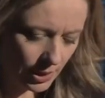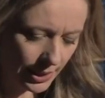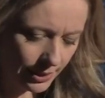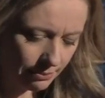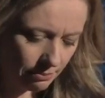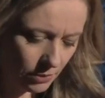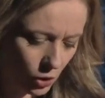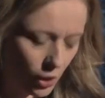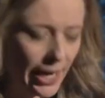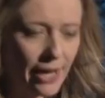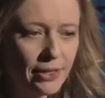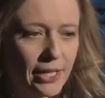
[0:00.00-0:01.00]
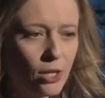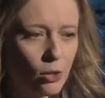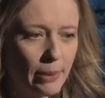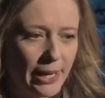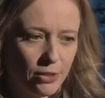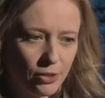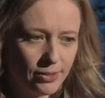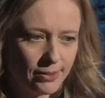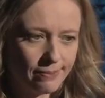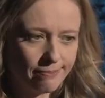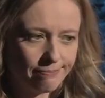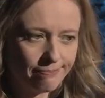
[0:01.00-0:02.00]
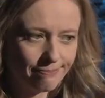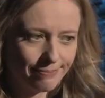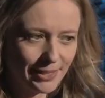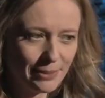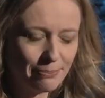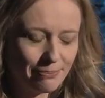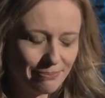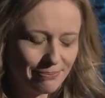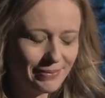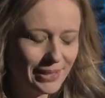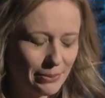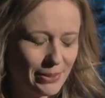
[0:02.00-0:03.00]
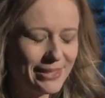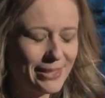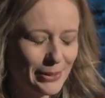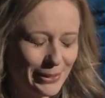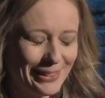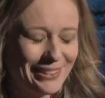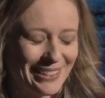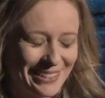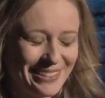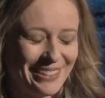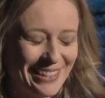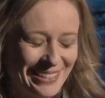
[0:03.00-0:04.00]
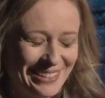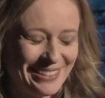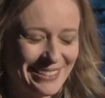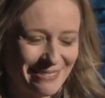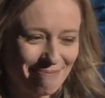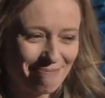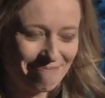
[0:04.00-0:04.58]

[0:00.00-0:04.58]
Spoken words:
I got out the yellow pages. It was the early 1990s.